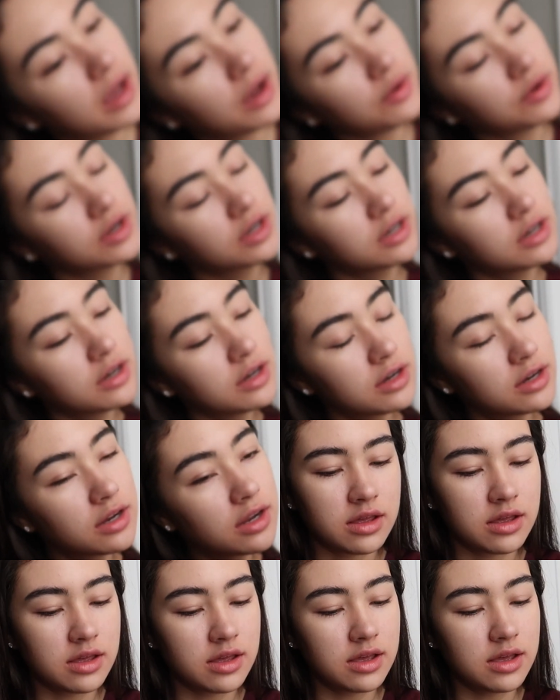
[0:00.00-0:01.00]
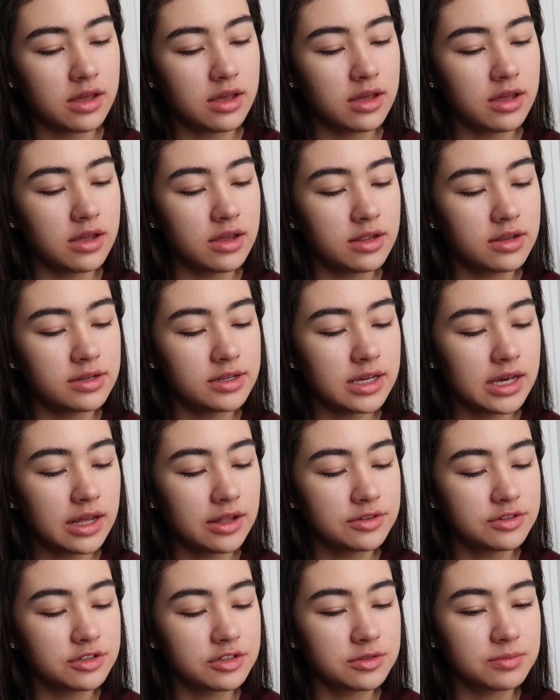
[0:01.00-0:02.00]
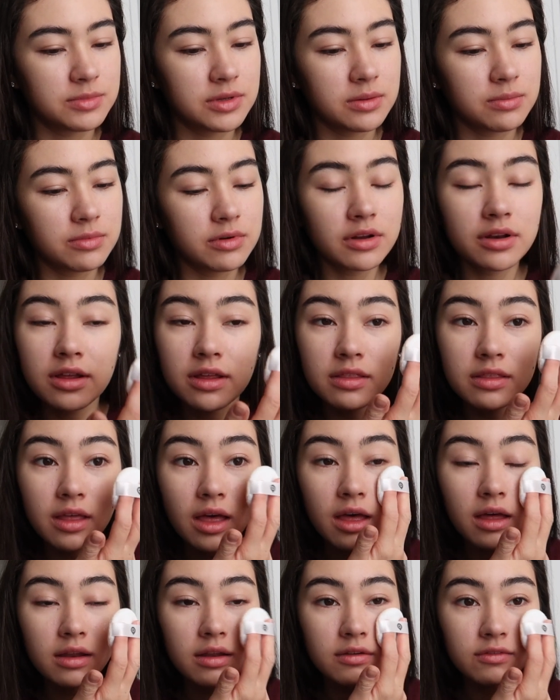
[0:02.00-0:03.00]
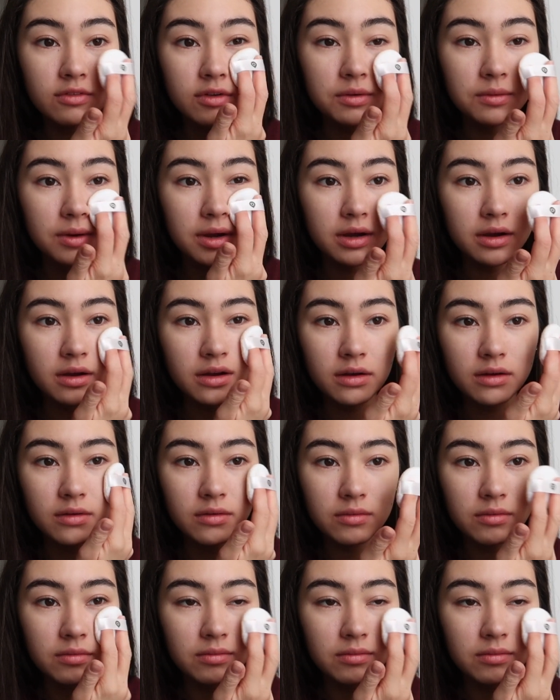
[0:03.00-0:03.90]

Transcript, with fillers: powder and I'll just be putting that everywhere.